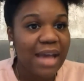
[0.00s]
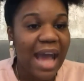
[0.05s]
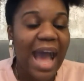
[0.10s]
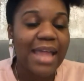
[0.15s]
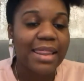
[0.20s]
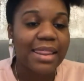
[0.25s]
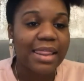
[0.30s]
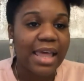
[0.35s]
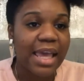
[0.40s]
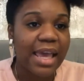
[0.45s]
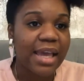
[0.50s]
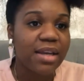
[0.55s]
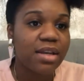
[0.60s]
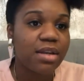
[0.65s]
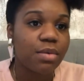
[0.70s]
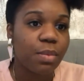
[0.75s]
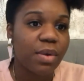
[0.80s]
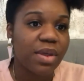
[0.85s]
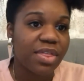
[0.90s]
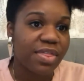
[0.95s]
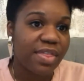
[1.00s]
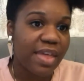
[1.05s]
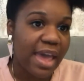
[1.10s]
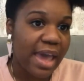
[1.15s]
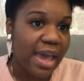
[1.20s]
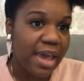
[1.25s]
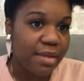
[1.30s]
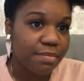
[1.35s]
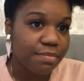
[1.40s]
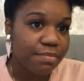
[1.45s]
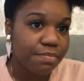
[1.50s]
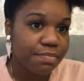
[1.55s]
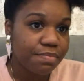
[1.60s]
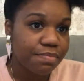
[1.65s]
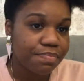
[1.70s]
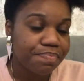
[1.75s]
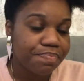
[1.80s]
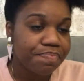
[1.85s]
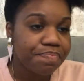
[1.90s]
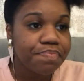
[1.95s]
I led with that.
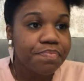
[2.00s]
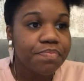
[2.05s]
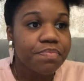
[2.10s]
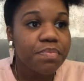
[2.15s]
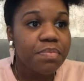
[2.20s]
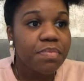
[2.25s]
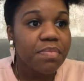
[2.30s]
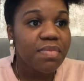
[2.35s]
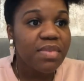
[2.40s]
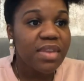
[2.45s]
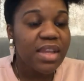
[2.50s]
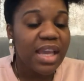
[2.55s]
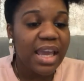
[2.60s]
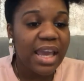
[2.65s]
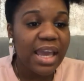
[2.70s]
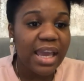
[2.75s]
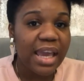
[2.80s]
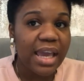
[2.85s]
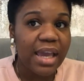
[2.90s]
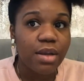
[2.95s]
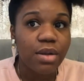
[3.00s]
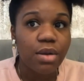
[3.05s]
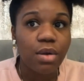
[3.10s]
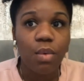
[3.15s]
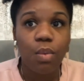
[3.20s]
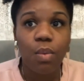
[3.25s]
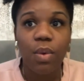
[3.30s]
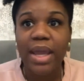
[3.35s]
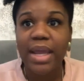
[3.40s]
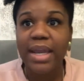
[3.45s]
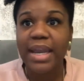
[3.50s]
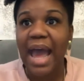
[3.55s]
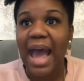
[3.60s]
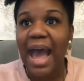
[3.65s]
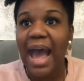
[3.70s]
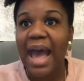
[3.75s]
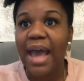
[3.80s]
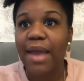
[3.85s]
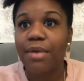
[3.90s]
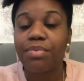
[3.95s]
And when
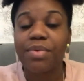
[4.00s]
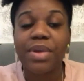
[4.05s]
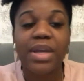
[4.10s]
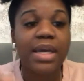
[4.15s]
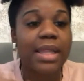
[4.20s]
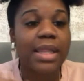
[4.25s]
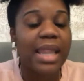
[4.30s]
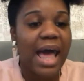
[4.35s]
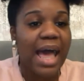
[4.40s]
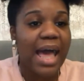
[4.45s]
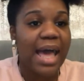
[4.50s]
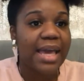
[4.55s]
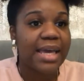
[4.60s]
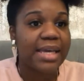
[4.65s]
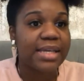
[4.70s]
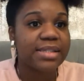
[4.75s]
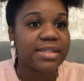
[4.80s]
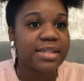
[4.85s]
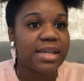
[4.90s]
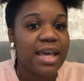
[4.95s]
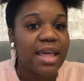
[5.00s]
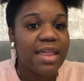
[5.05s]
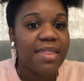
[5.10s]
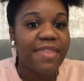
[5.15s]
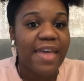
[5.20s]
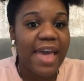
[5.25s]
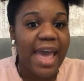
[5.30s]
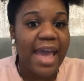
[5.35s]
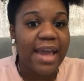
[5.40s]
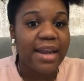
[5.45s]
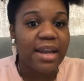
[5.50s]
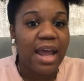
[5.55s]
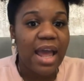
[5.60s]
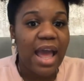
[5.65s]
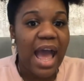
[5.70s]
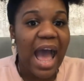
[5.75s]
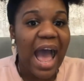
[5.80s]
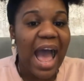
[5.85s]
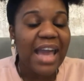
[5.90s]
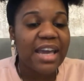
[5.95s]
I realized that
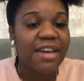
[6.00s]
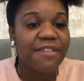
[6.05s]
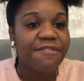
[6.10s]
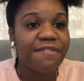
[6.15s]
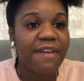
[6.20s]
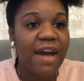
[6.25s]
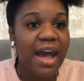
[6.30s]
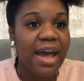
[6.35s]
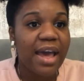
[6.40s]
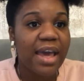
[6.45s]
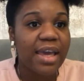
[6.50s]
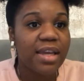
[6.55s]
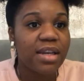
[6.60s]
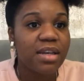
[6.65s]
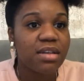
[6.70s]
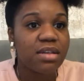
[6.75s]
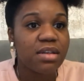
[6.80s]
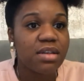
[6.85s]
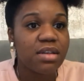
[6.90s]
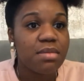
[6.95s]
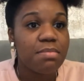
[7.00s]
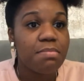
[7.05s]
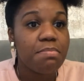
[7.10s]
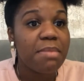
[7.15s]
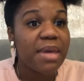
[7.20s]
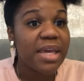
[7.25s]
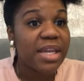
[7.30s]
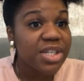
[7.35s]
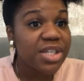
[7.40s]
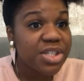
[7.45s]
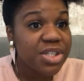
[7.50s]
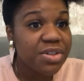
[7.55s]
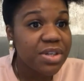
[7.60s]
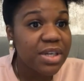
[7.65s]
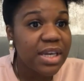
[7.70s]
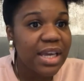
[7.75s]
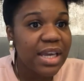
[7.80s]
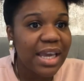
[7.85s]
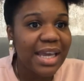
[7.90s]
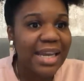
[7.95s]
I could find
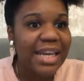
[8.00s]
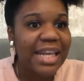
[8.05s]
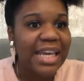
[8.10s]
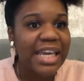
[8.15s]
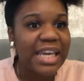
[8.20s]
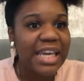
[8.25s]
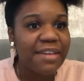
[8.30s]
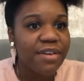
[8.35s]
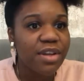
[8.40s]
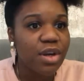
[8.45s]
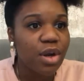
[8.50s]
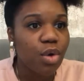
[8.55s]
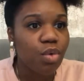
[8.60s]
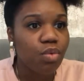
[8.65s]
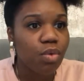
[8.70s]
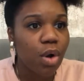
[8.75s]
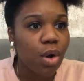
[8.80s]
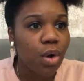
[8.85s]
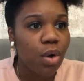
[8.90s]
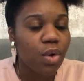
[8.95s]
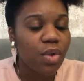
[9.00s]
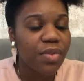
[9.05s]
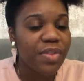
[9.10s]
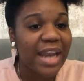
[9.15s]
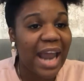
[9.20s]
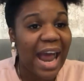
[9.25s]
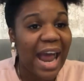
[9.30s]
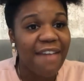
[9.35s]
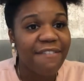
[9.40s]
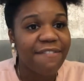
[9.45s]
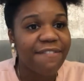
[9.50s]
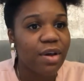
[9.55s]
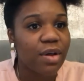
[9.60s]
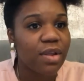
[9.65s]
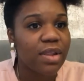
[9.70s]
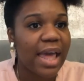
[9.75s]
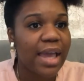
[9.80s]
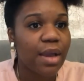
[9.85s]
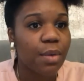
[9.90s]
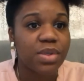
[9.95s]
ministry in even a role that I
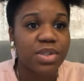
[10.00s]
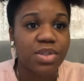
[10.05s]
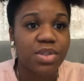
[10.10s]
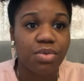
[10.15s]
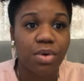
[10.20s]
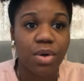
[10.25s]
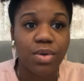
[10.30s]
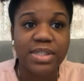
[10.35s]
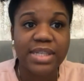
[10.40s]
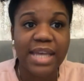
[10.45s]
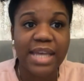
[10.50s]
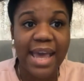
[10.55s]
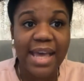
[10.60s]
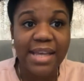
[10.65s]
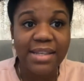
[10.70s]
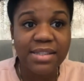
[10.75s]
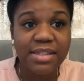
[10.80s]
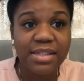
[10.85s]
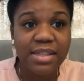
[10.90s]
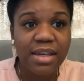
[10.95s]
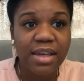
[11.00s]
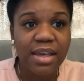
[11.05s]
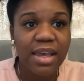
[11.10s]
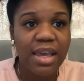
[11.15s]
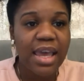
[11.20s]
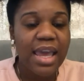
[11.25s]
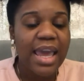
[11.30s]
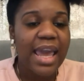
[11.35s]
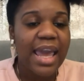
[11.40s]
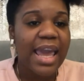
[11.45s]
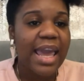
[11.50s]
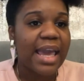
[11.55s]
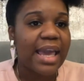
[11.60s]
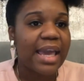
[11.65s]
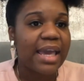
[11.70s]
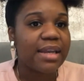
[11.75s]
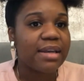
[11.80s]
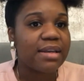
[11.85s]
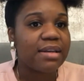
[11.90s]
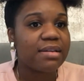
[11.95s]
felt like was grotesque
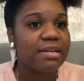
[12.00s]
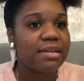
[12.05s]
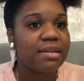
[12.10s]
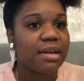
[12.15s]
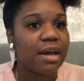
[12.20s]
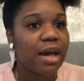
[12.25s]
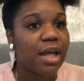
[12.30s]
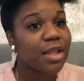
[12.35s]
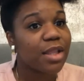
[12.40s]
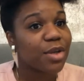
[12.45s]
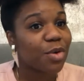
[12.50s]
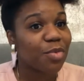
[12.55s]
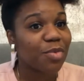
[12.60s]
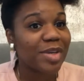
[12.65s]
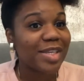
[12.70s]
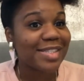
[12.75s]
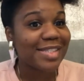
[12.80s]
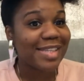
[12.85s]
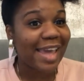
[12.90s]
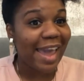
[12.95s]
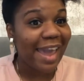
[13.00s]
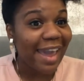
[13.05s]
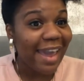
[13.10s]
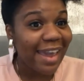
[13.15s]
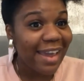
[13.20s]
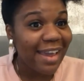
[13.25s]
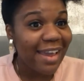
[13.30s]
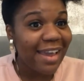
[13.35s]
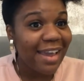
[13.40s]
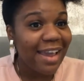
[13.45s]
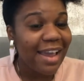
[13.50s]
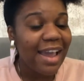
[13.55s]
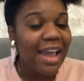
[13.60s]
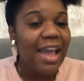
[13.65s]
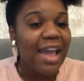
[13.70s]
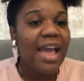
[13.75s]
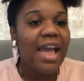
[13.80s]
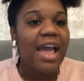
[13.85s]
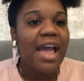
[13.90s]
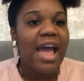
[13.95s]
and a little risque,
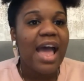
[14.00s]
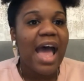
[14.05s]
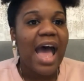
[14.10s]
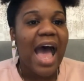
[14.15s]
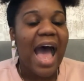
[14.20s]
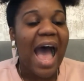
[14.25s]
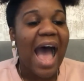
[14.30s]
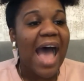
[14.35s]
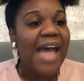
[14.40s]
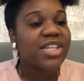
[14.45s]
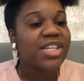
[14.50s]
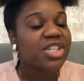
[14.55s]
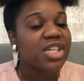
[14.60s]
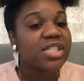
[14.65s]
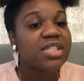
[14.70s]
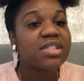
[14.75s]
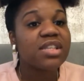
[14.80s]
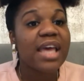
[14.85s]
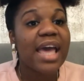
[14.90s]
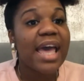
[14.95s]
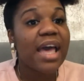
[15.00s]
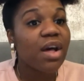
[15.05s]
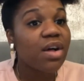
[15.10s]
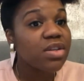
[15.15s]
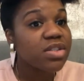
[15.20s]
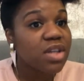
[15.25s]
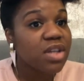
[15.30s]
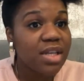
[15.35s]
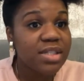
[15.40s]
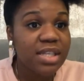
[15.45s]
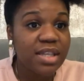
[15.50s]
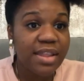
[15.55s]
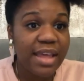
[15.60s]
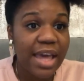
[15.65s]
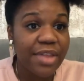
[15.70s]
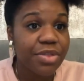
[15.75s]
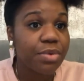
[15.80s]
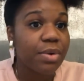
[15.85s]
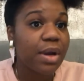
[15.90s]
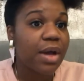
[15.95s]
I just held on to
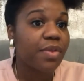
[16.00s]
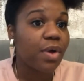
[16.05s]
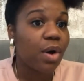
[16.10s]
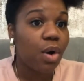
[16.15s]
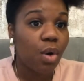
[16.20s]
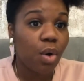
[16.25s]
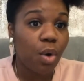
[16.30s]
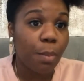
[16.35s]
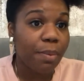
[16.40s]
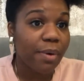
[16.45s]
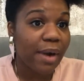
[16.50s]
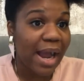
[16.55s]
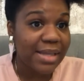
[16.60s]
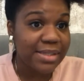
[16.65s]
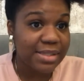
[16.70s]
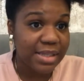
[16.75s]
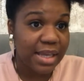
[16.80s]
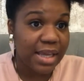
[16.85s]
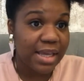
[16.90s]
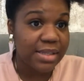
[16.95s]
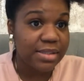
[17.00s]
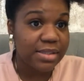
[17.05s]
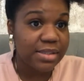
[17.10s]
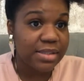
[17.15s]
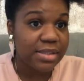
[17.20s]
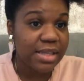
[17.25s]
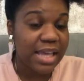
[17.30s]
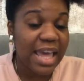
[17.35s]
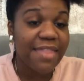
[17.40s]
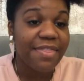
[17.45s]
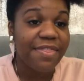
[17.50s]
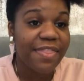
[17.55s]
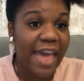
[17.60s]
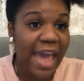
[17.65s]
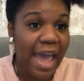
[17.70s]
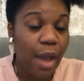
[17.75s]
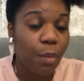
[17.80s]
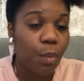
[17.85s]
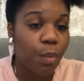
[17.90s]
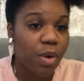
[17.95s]
that throughout the whole process. And
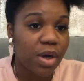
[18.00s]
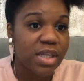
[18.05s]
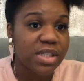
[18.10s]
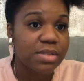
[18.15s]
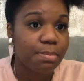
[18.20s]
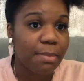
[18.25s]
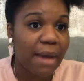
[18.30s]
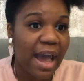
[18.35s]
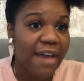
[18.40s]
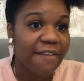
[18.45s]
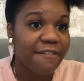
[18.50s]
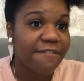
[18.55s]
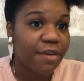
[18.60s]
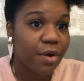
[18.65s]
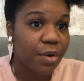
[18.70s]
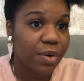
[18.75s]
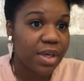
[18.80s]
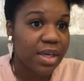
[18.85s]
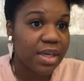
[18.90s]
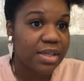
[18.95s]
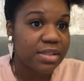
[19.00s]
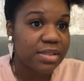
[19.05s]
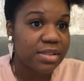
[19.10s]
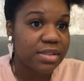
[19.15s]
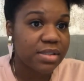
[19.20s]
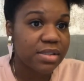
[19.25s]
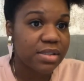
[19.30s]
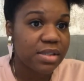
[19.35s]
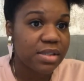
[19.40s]
that was my focus.